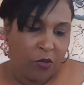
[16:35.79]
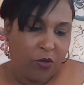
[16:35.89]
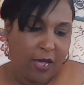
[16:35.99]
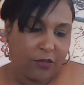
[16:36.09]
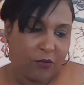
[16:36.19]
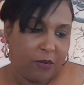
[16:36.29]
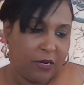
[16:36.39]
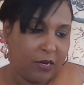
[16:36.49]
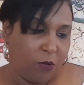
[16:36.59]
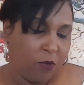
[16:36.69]
You guys could be
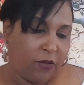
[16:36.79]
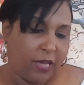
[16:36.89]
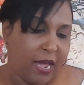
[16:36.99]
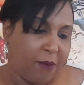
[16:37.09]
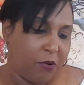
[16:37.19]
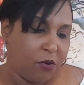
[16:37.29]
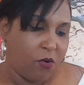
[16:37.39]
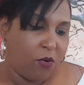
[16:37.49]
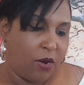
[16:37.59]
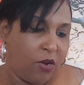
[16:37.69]
dealing with a
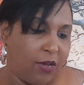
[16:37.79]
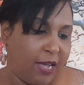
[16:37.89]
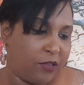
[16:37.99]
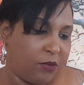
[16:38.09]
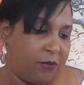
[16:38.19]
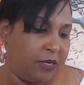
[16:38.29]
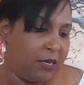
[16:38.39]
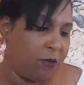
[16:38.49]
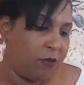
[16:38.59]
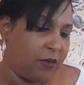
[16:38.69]
Capricorn. You guys could be
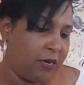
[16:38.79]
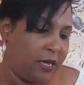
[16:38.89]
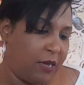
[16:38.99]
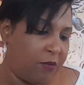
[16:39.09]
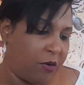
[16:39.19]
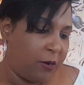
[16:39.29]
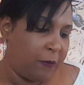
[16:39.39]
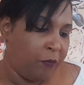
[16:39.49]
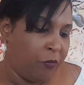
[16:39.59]
dealing with a Libra.